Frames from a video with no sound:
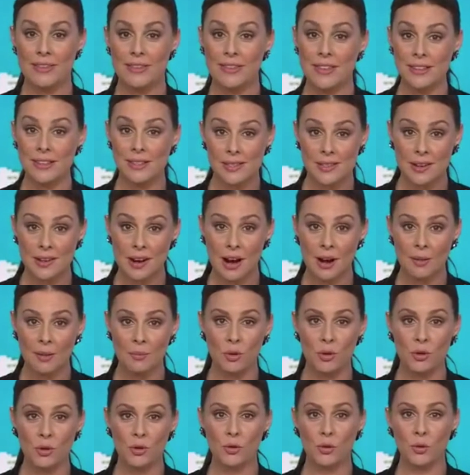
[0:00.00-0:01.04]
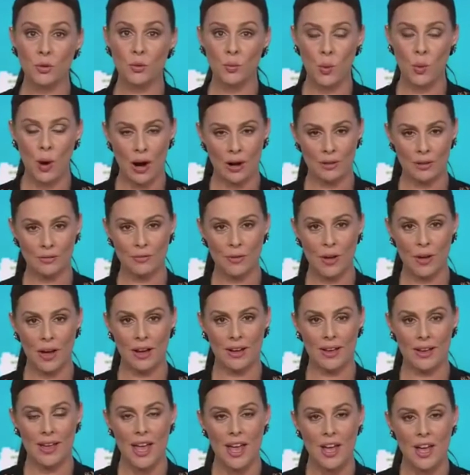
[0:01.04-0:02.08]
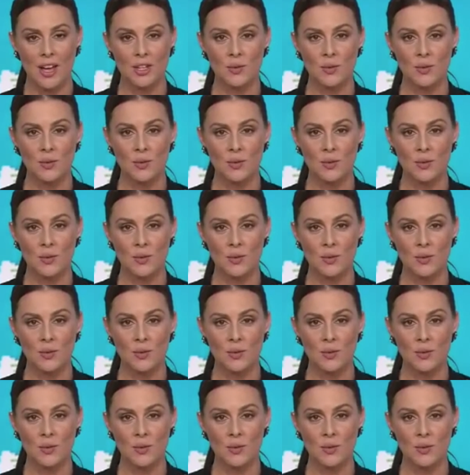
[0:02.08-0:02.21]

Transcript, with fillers: this time through Wi Fi.